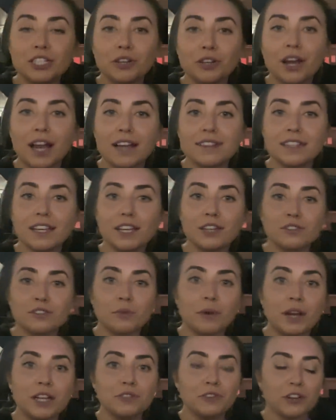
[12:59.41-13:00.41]
of you guys, thank you so
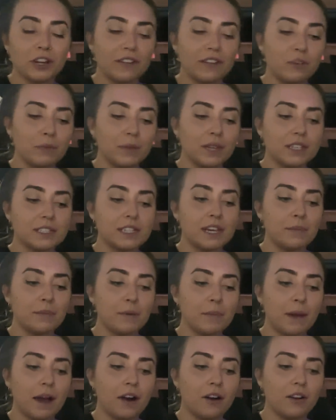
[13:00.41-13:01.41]
much for giving me the tip
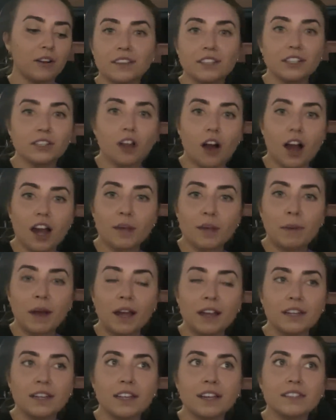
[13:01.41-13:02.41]
about the lock
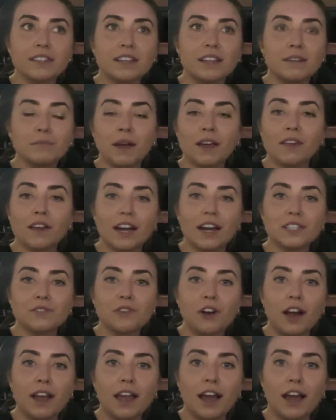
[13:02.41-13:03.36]
button. I said in my last vlog